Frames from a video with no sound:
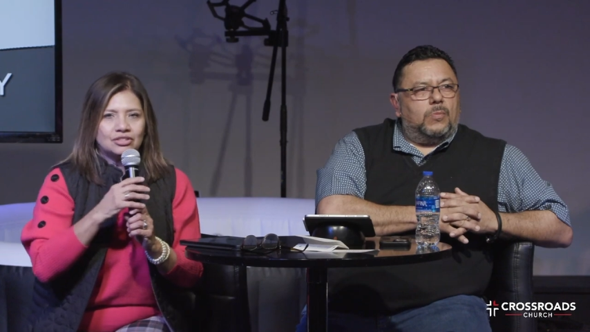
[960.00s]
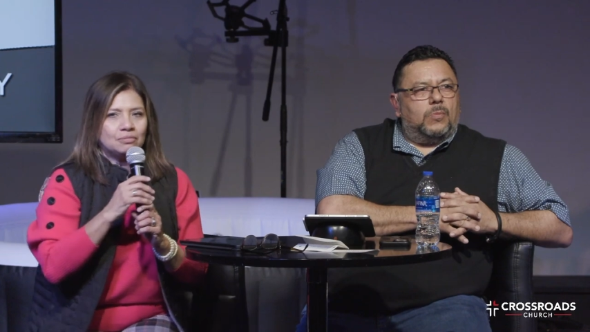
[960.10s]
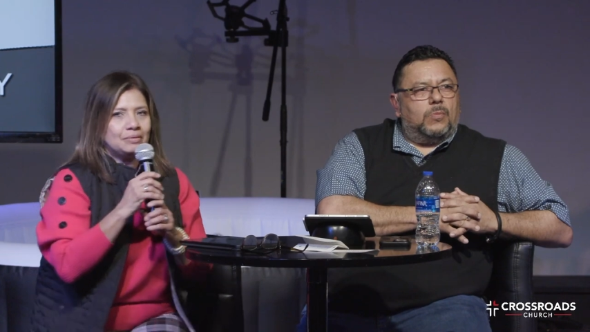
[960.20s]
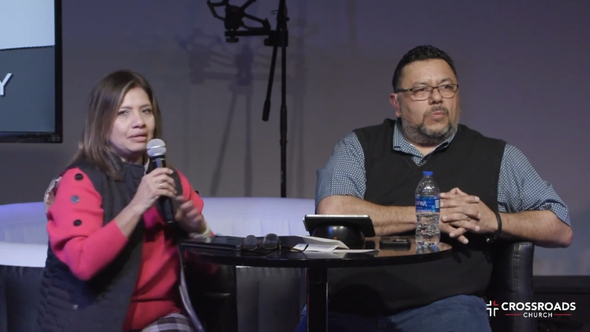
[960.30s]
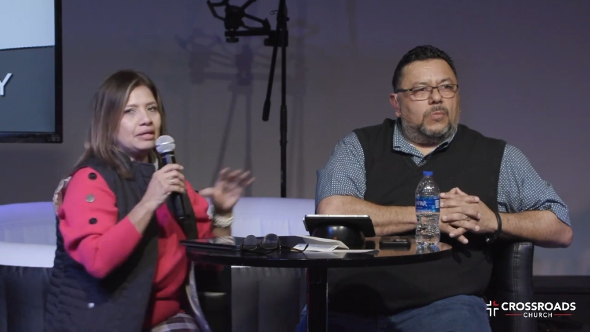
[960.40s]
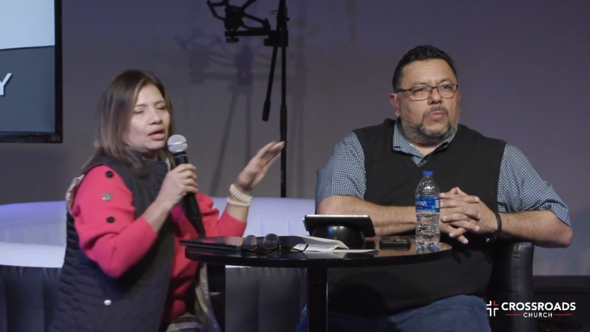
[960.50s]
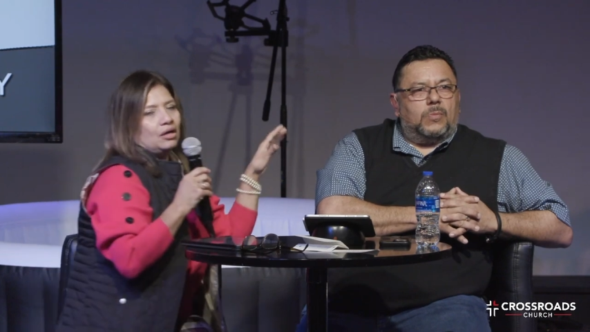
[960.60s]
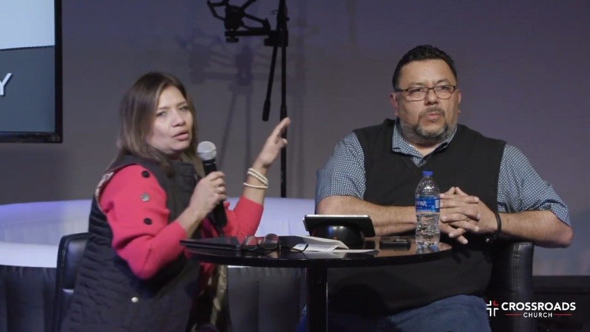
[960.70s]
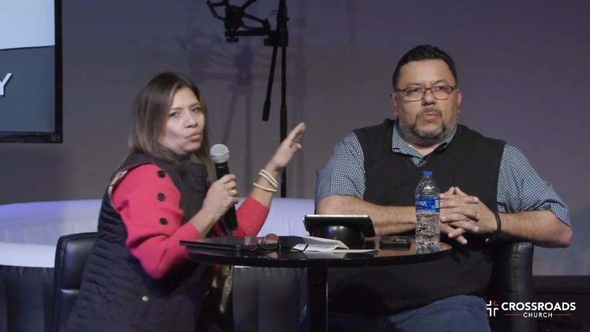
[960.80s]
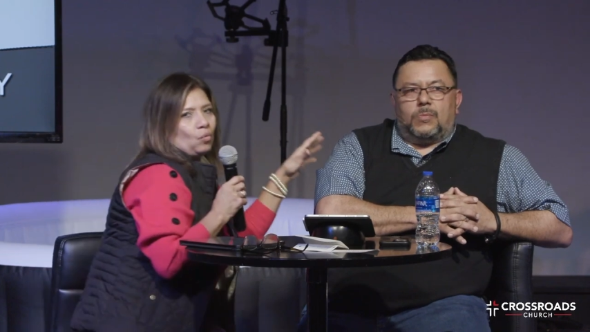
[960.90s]
Speaker 1: to be
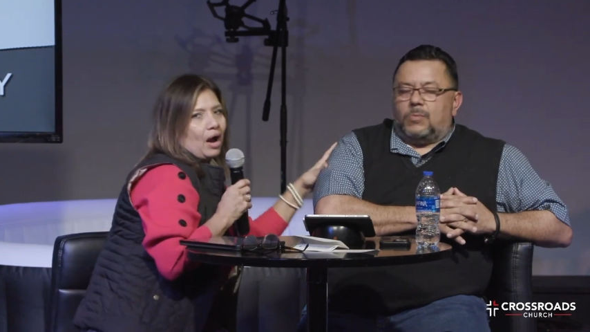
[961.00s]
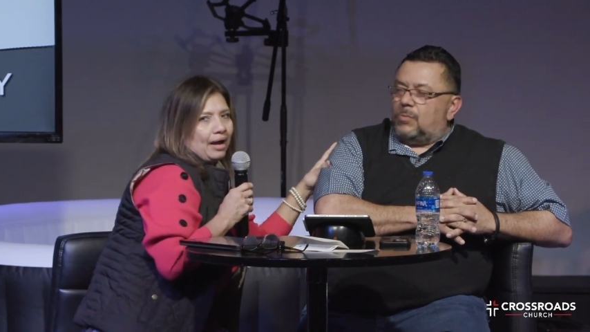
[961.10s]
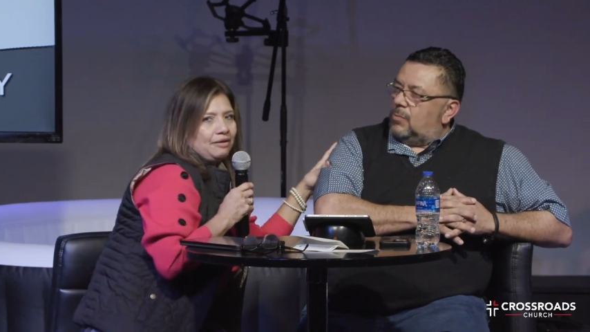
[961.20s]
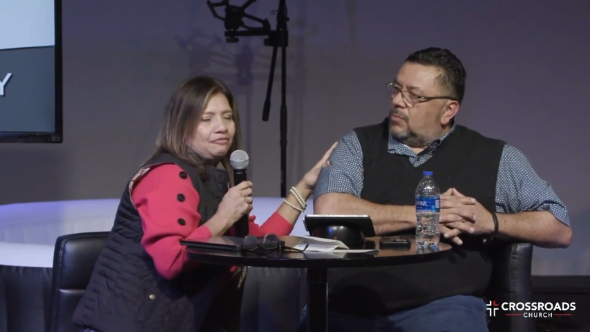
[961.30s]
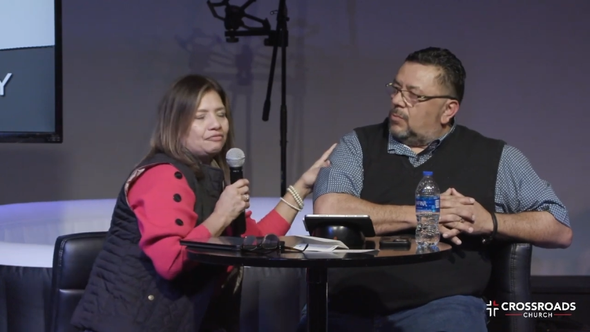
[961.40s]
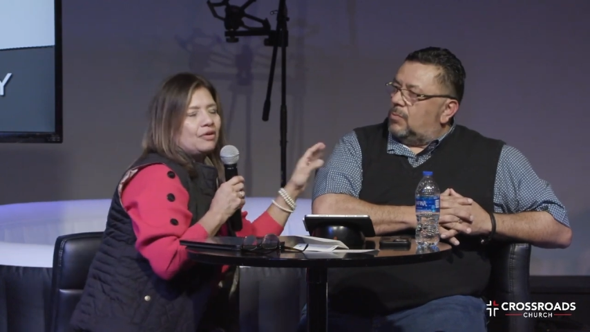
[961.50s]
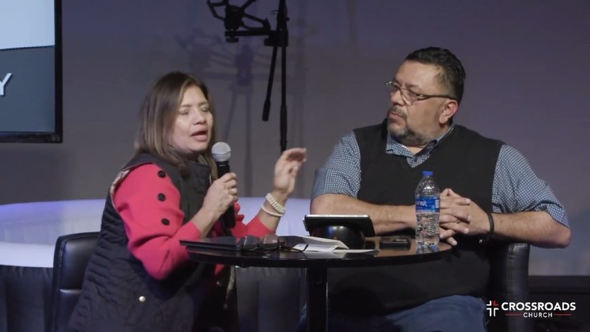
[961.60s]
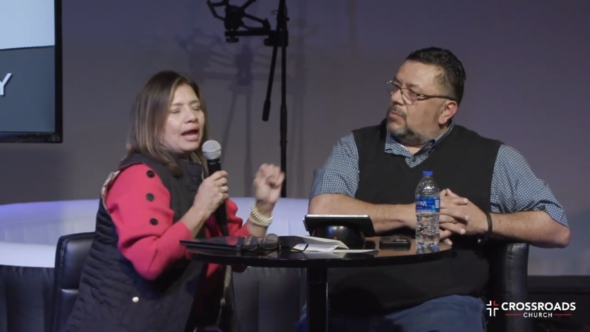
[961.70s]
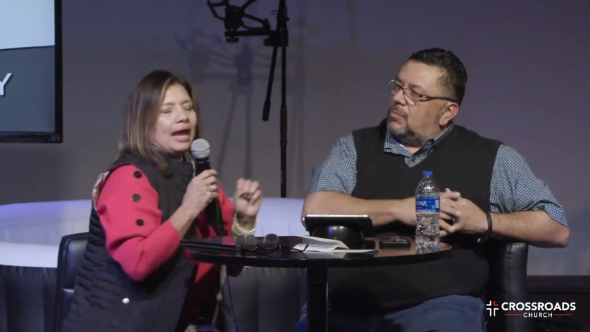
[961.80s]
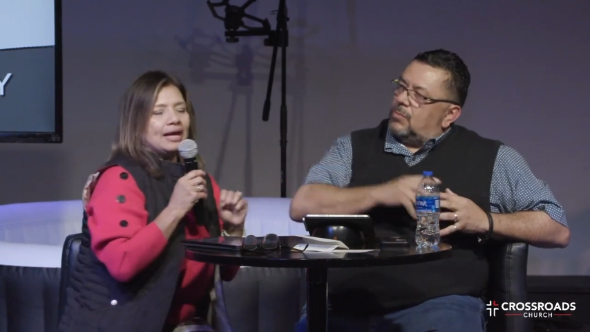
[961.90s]
a wife
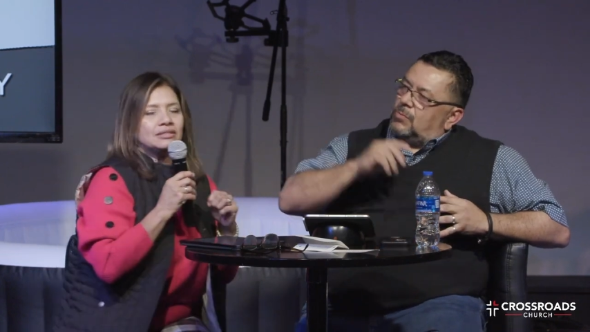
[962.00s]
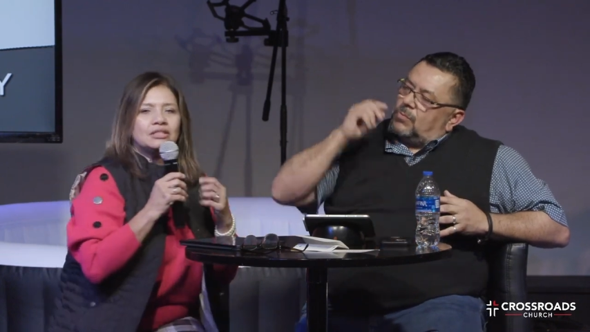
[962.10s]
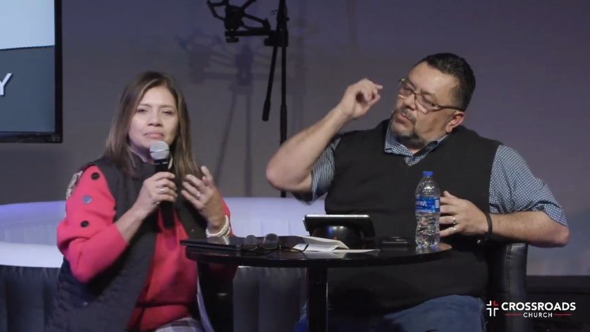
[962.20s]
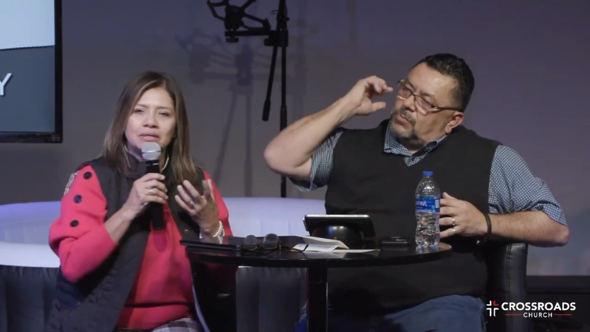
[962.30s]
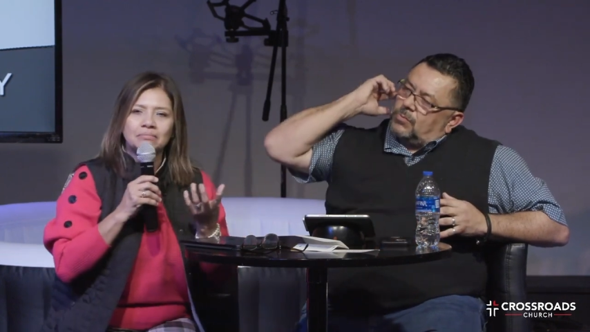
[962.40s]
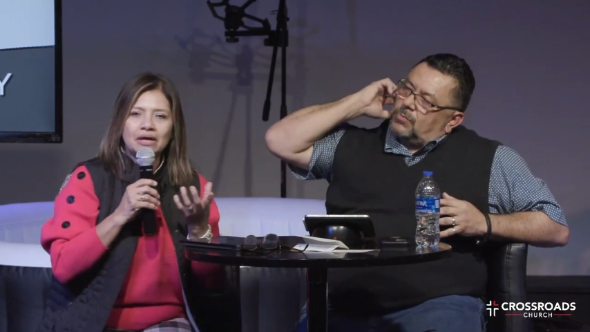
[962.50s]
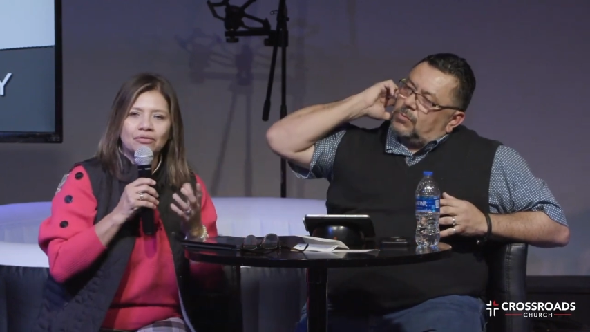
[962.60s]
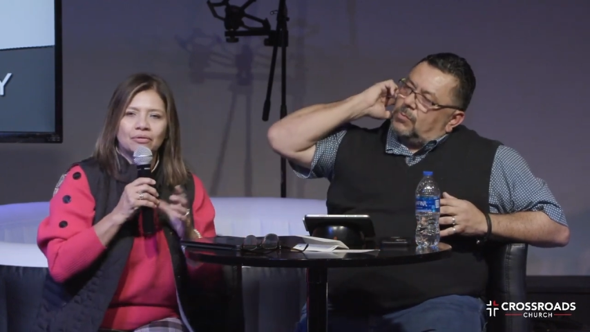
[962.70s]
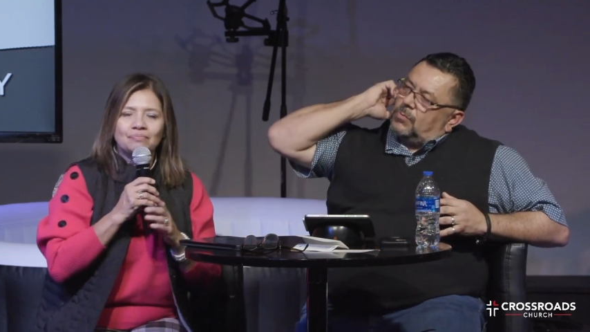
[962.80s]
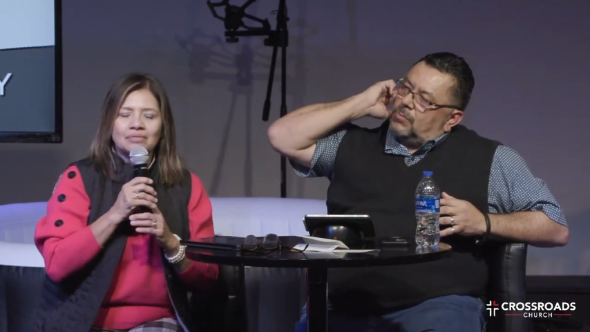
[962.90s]
and to be a
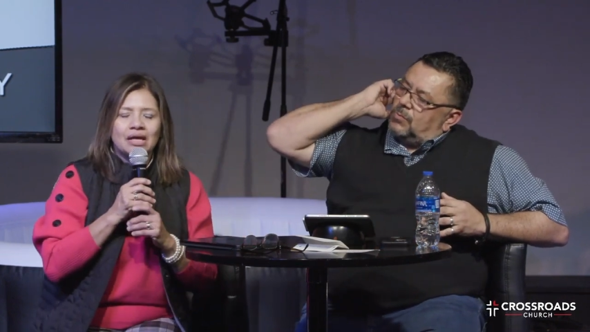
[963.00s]
mother.